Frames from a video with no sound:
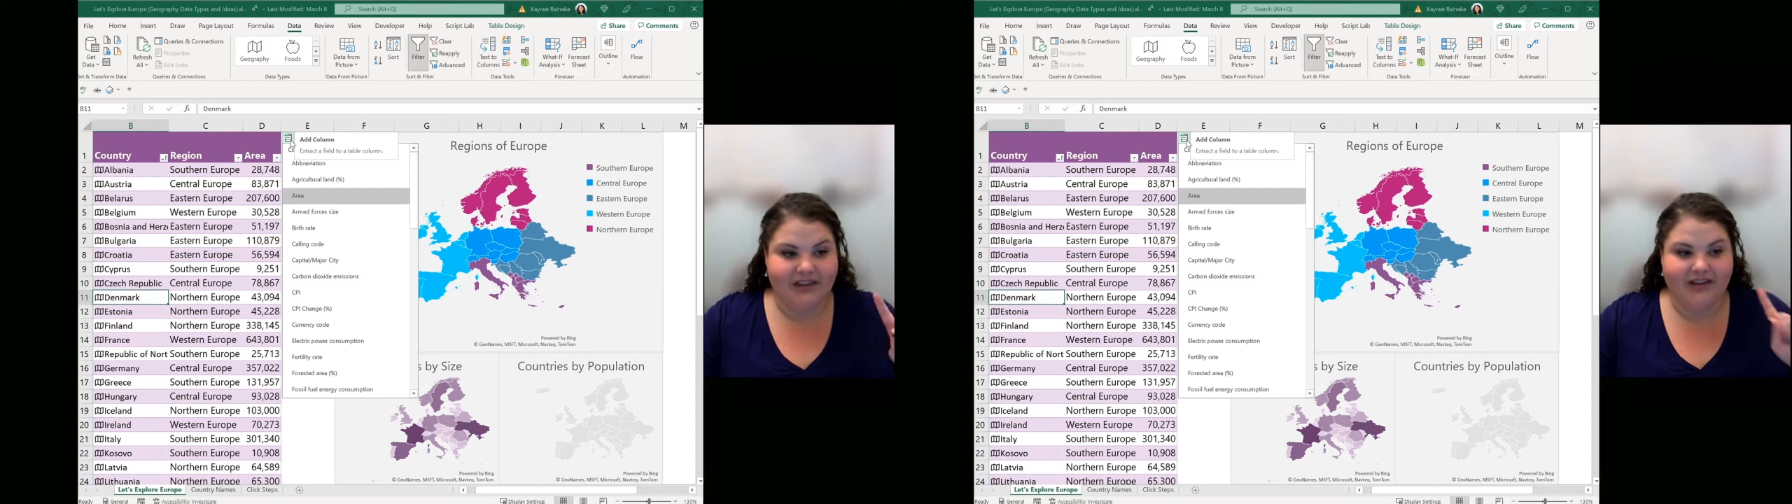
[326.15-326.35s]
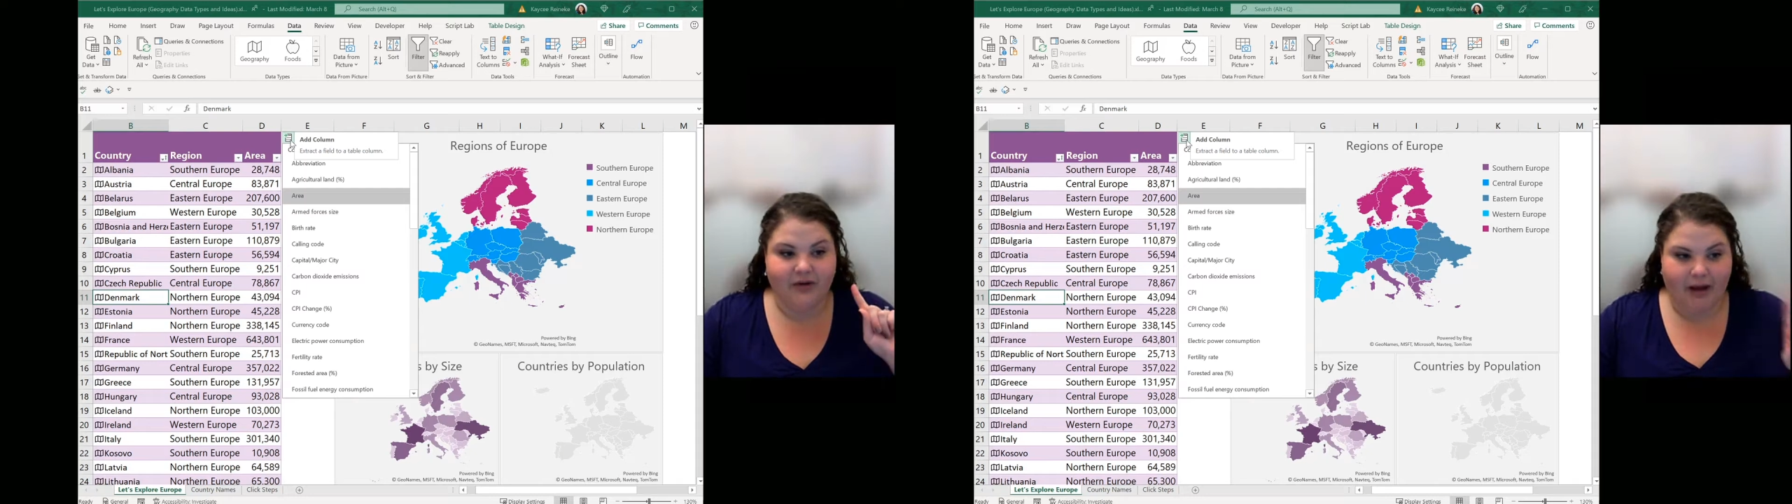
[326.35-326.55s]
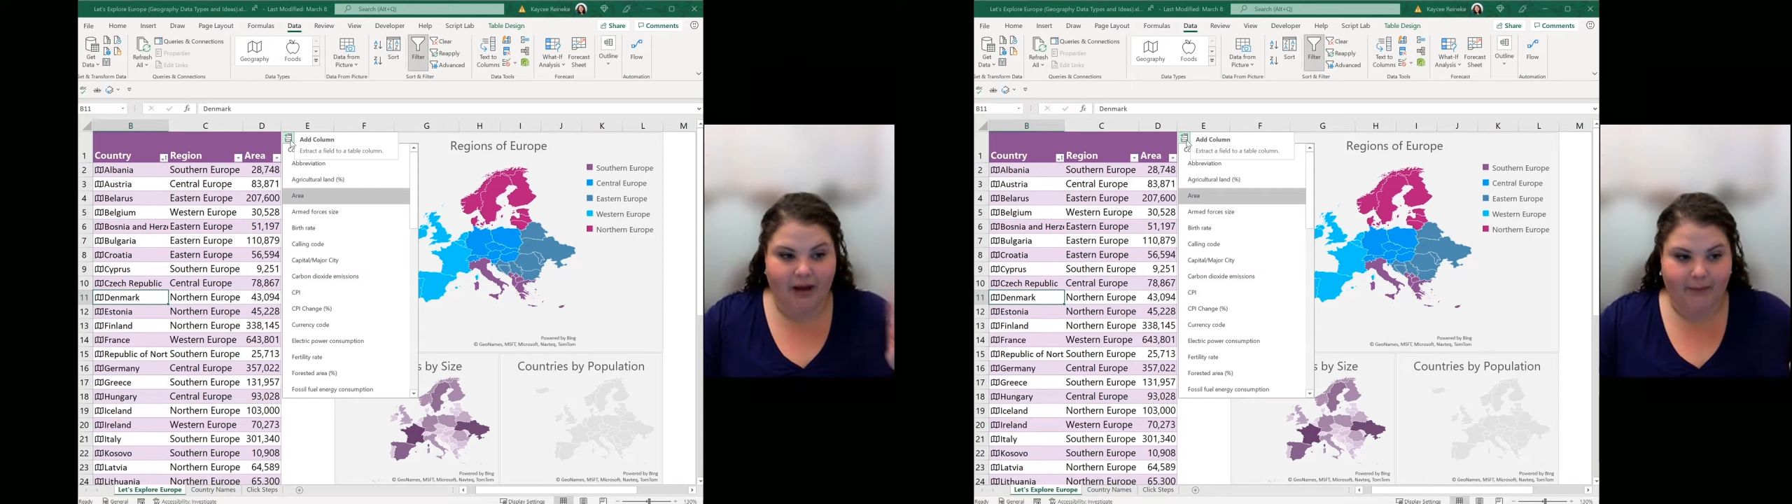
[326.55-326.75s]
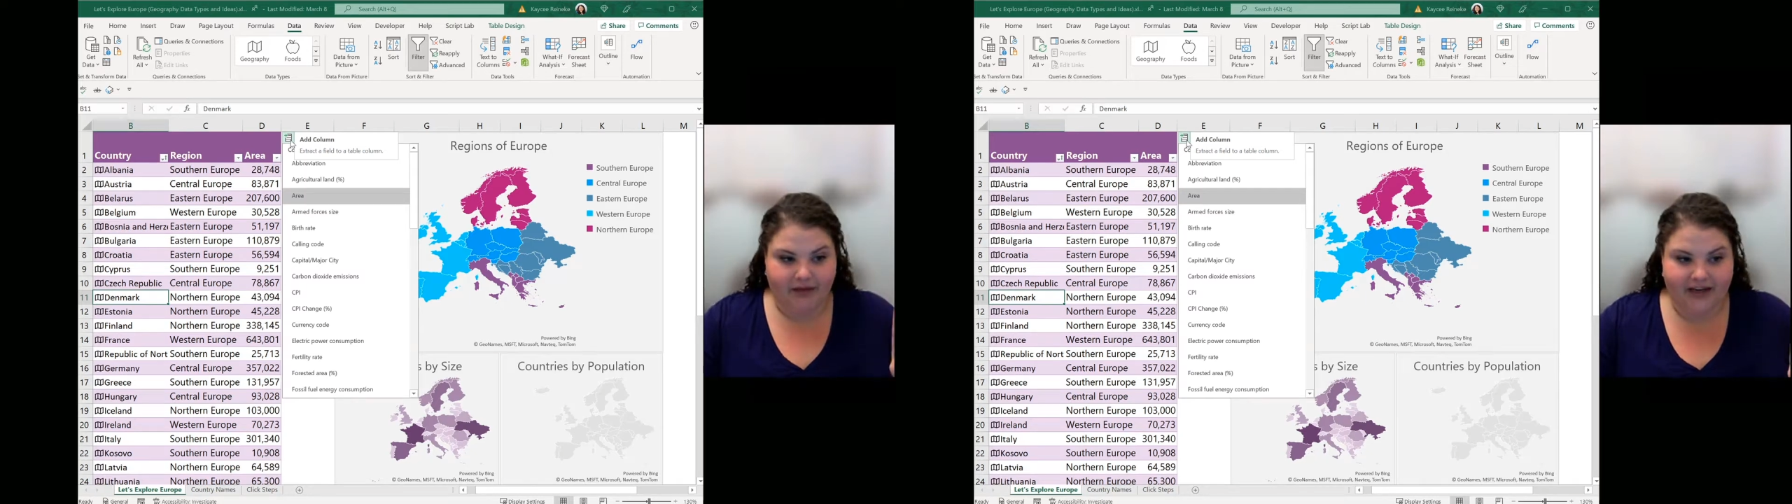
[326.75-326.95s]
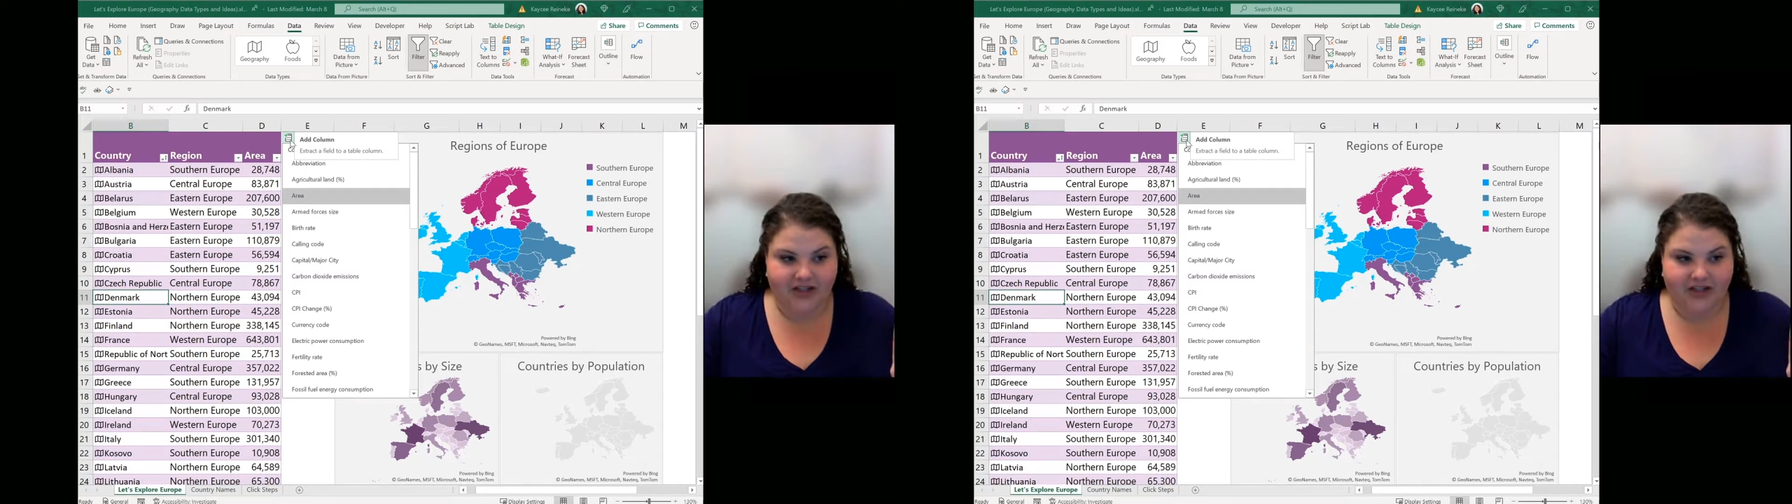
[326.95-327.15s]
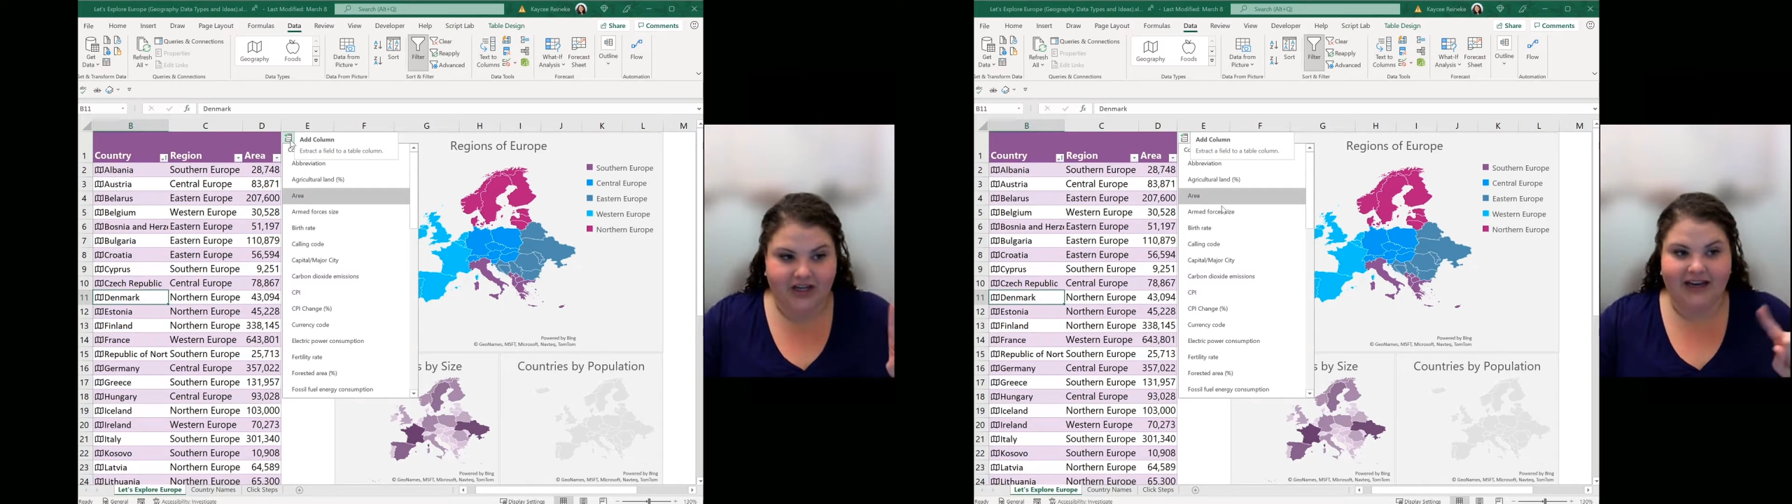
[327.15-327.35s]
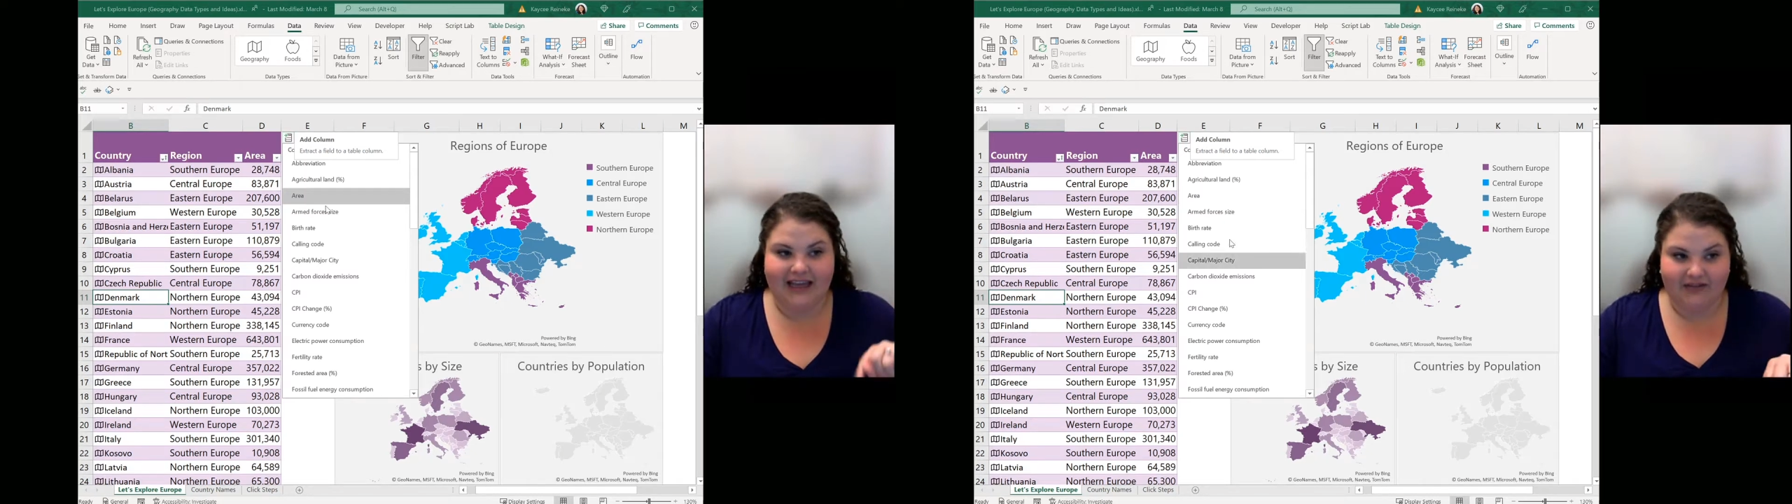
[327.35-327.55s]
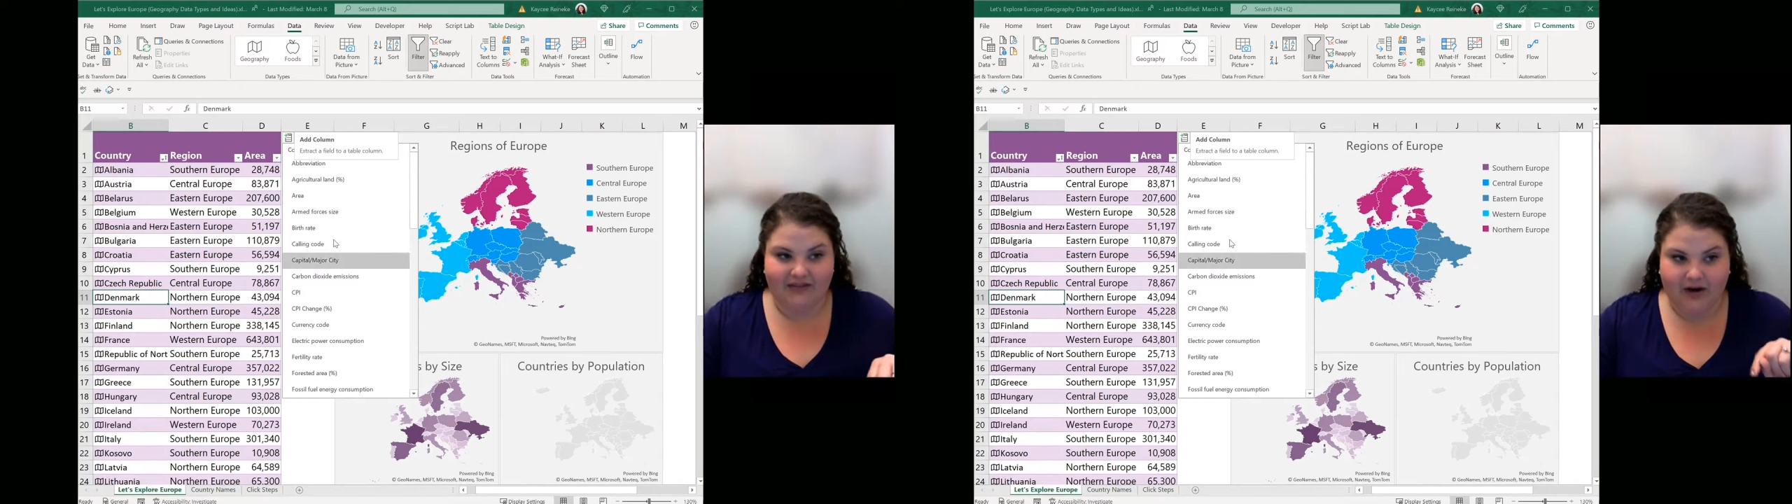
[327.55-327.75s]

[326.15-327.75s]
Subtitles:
thing for population